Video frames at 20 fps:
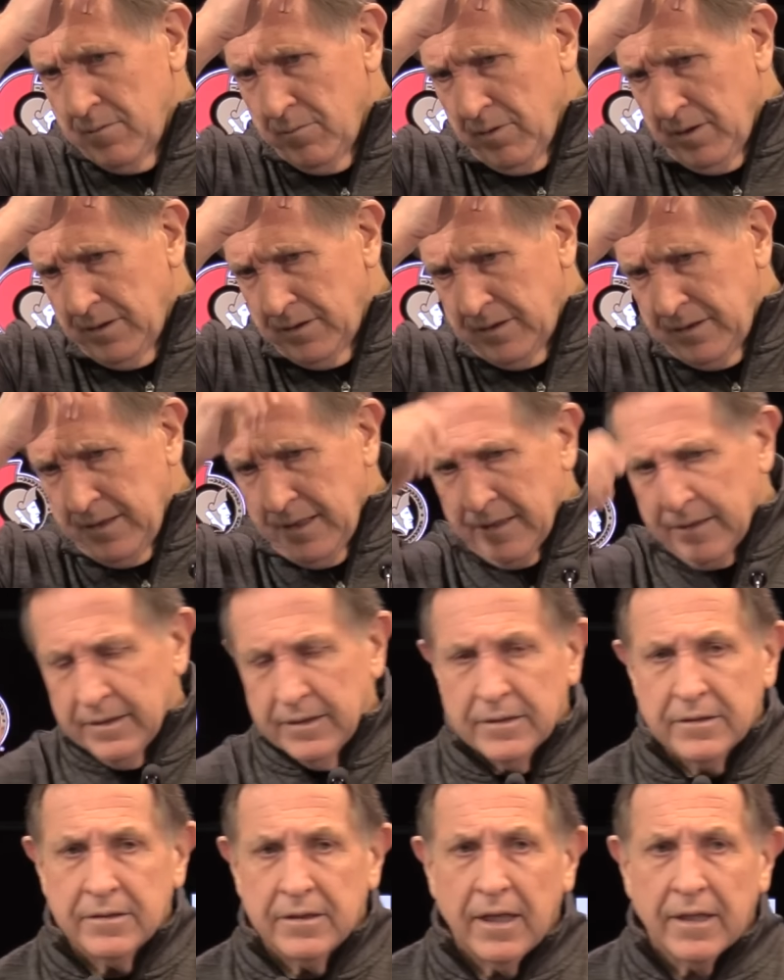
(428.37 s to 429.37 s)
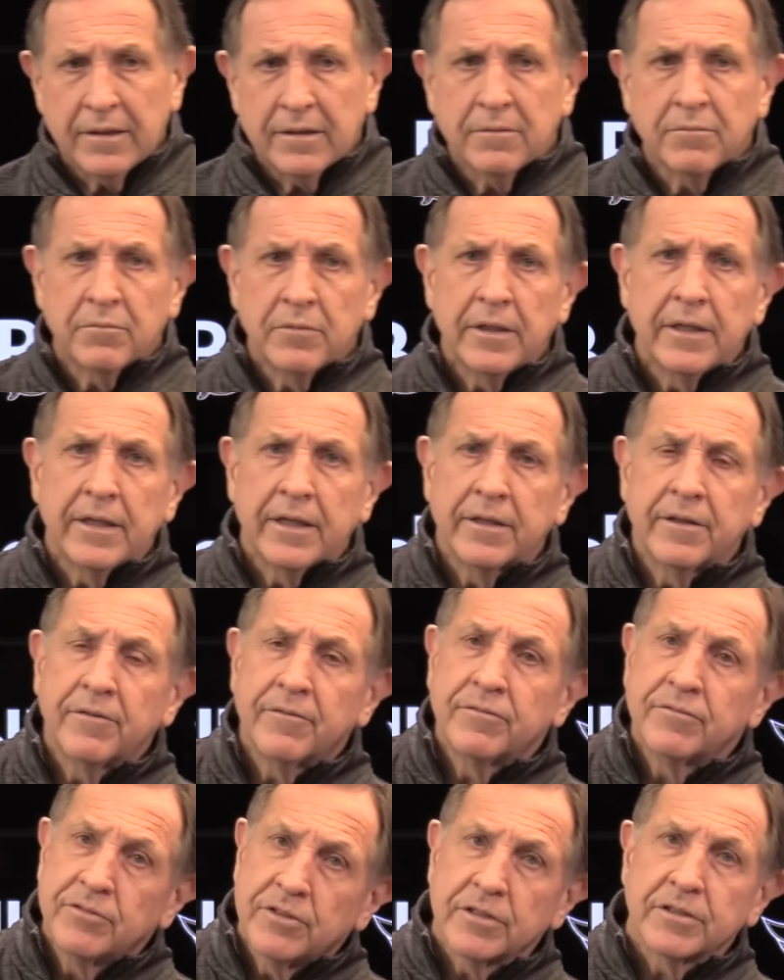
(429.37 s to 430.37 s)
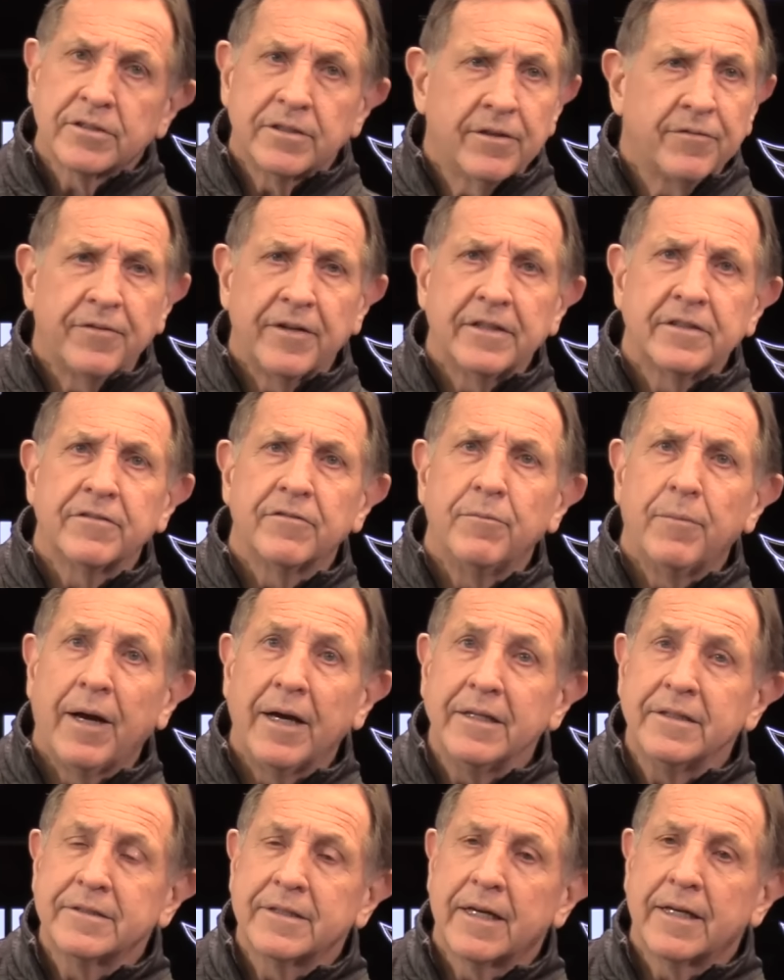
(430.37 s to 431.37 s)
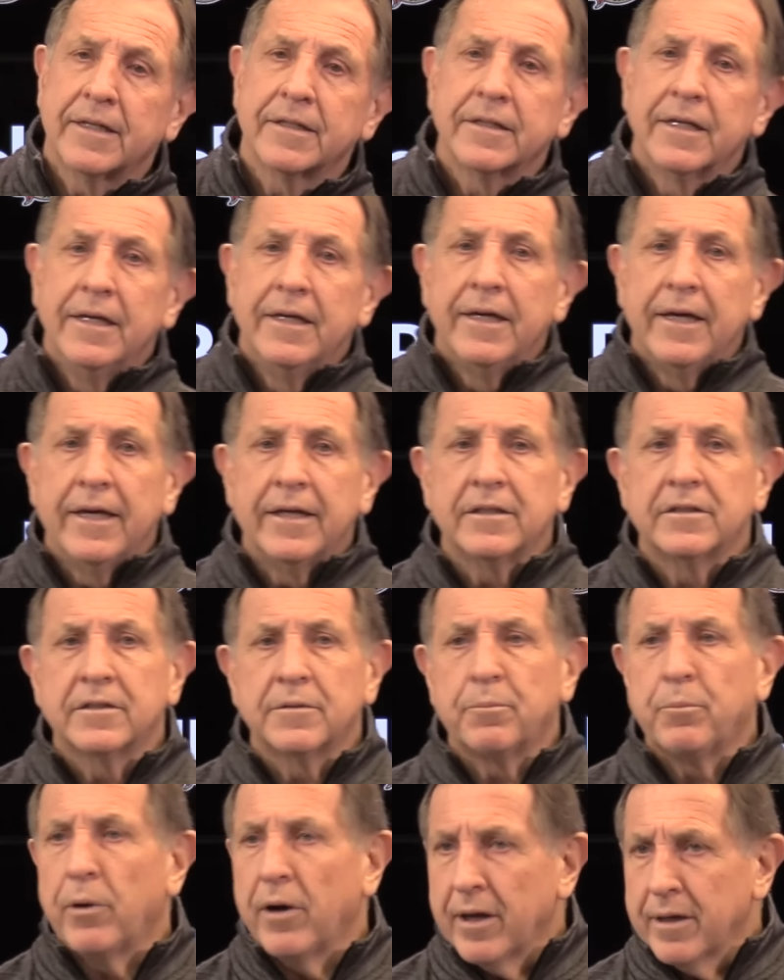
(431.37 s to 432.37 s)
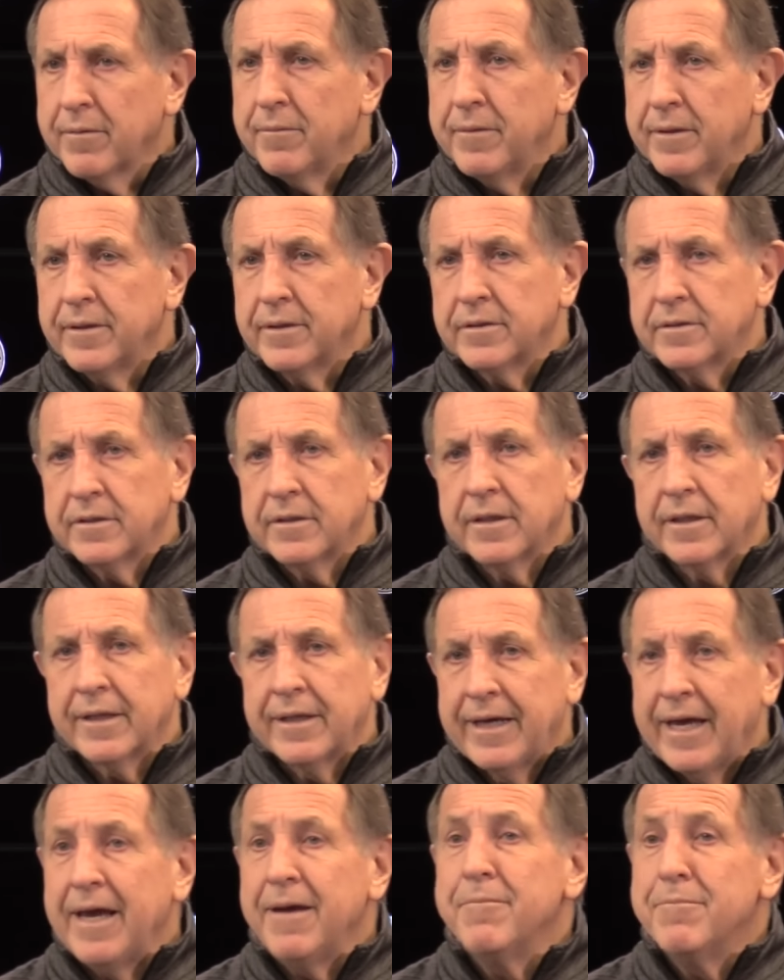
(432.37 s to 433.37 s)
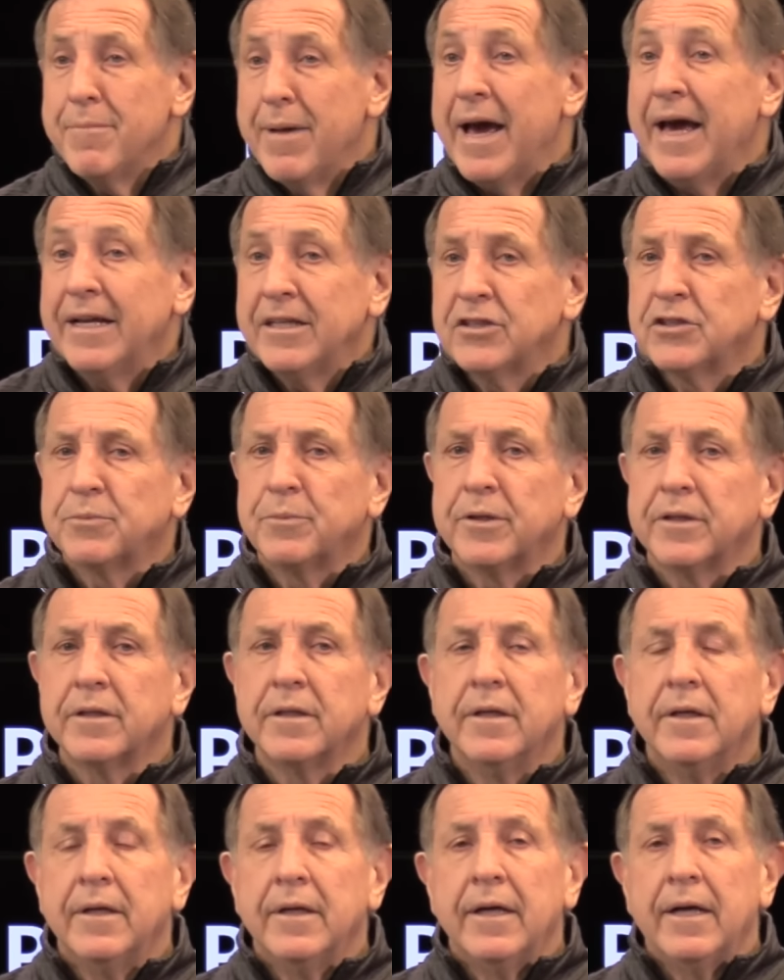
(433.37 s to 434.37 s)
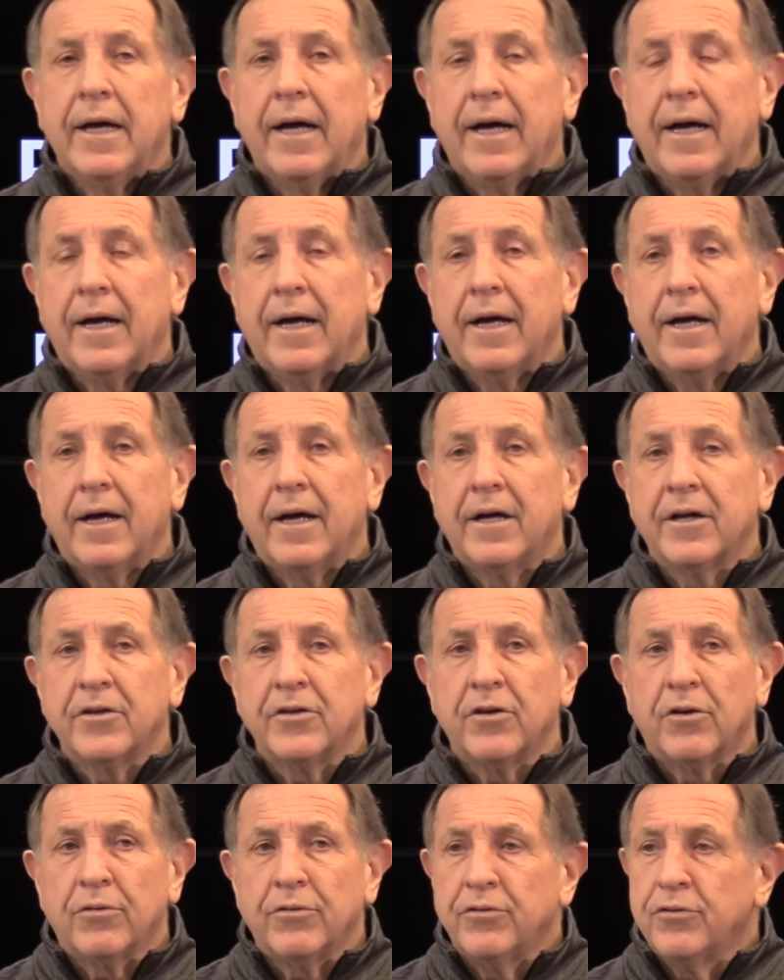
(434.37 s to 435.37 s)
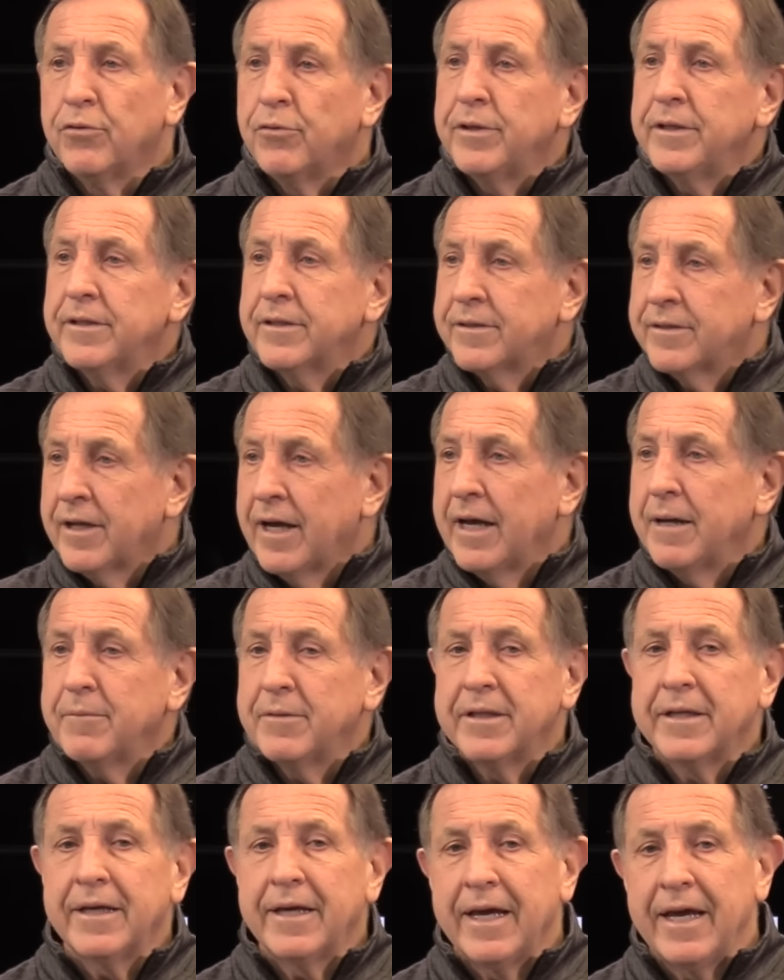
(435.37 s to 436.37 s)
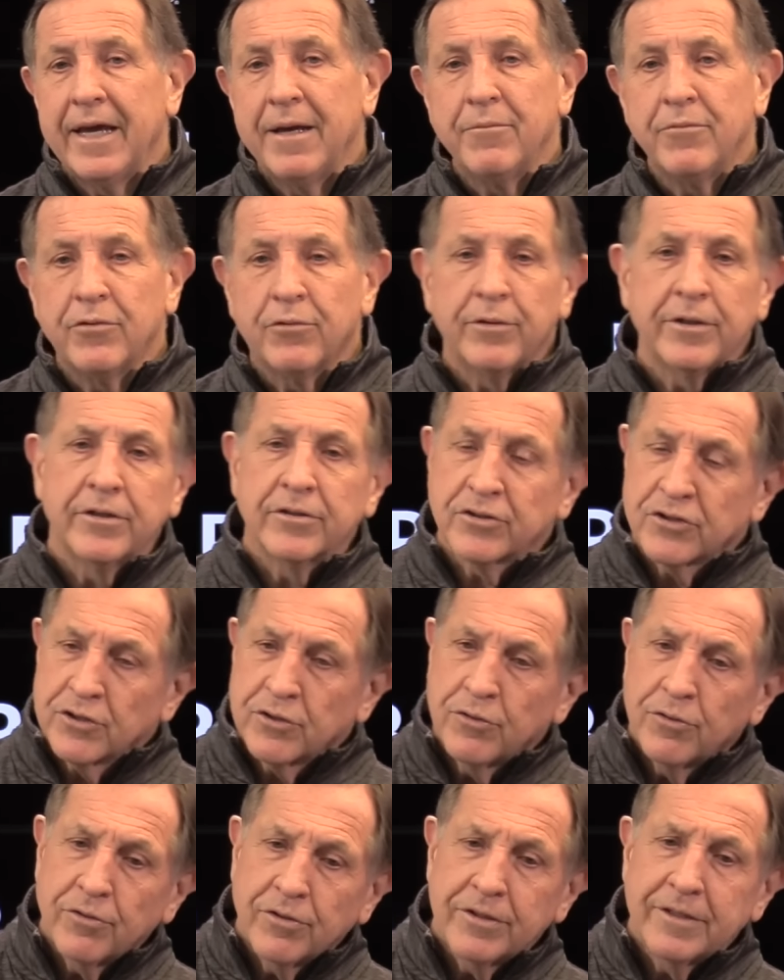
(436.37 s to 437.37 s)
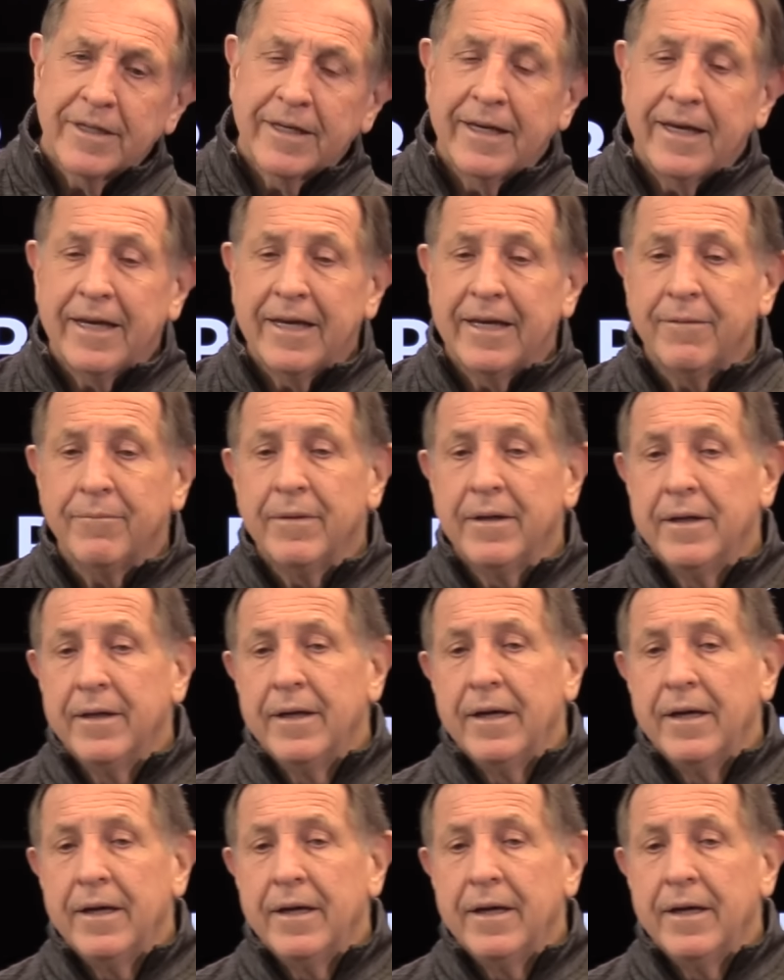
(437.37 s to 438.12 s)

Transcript: Well, it's not. It's not really a def just defensive mindset. It, it's puck. It's uh, game management. Uh, you know, knowing the time of the game, knowing the score of the game,